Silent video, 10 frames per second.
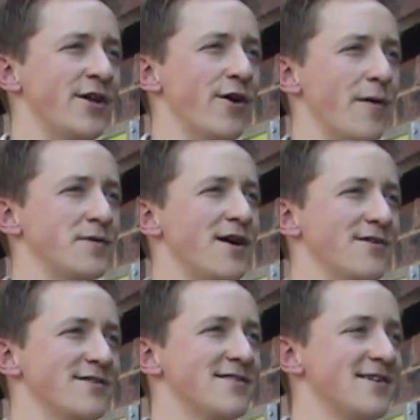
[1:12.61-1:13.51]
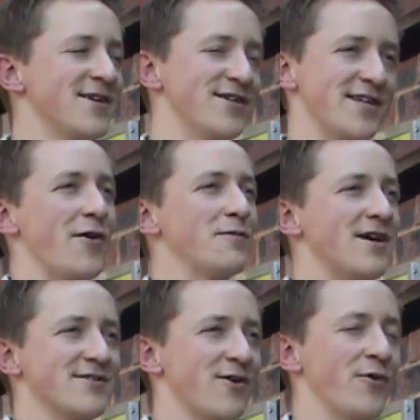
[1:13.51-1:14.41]
reptiles, because they're
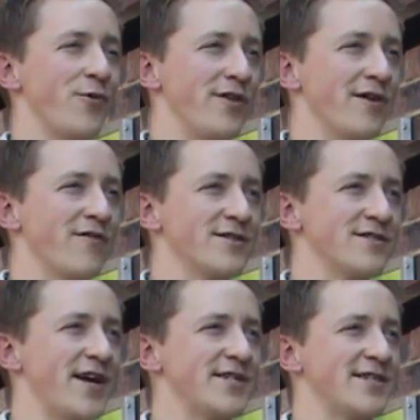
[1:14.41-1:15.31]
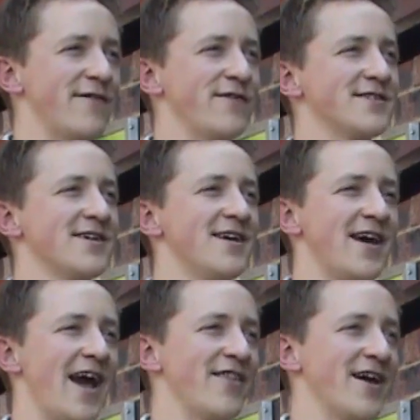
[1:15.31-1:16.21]
reptiles, aren't worthy of conservation efforts,
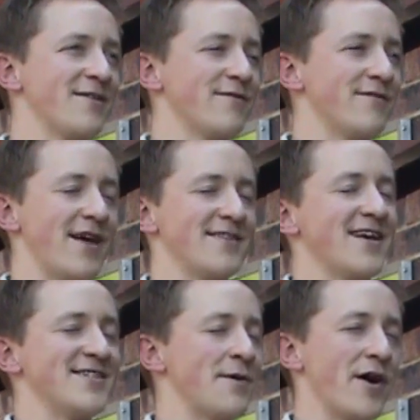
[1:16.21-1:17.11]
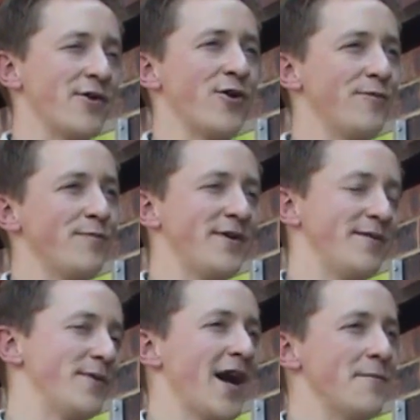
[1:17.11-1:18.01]
and that they somehow don't
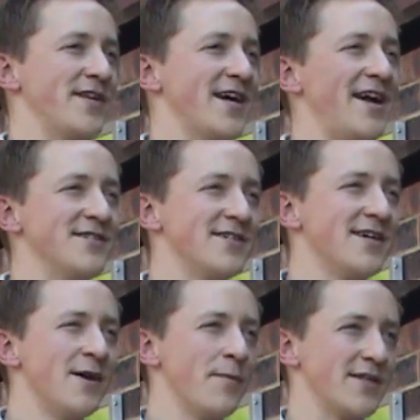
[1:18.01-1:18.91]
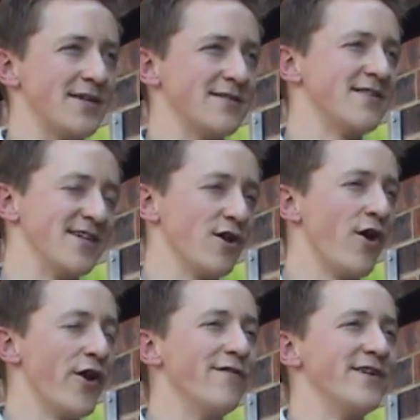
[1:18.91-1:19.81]
become endangered. But there's a
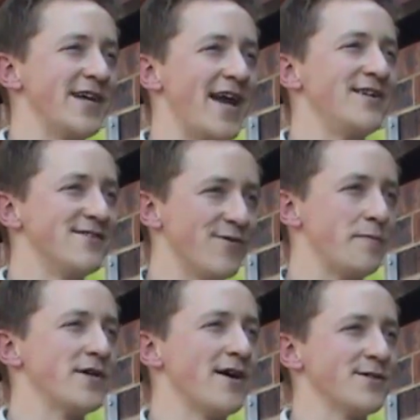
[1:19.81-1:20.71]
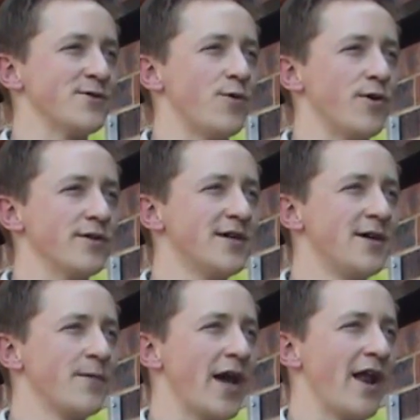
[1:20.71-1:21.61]
lot of endangered reptiles in the world.
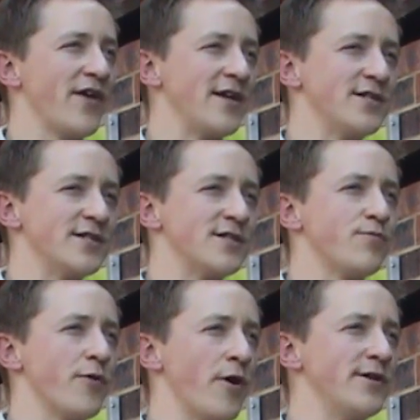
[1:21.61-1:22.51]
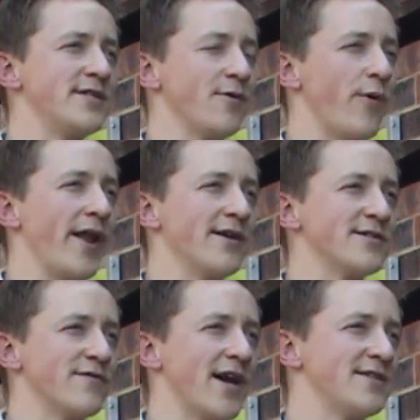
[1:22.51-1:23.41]
And I think just promoting
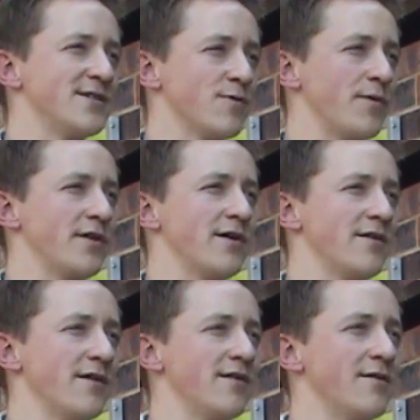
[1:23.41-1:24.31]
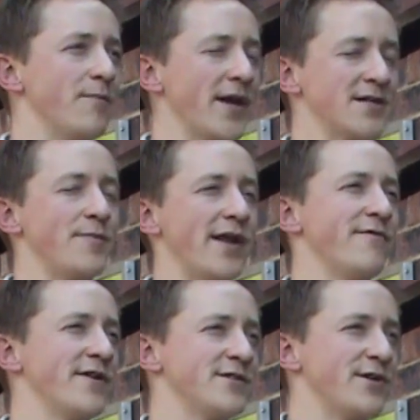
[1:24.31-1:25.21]
awareness of that is probably the biggest
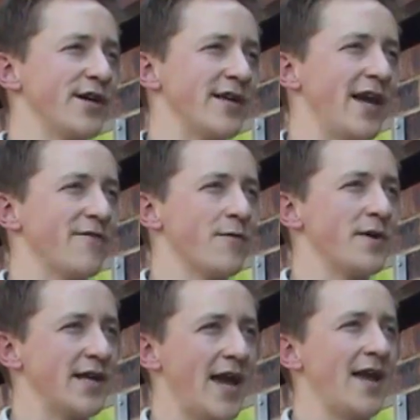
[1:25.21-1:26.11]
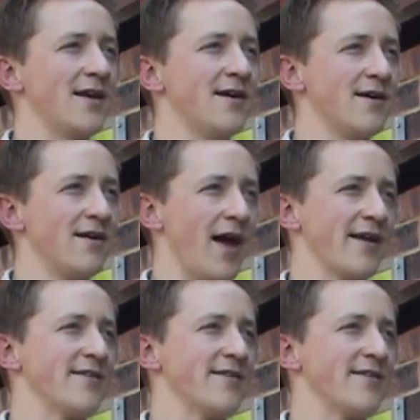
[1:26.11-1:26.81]
benefits you could get from a day like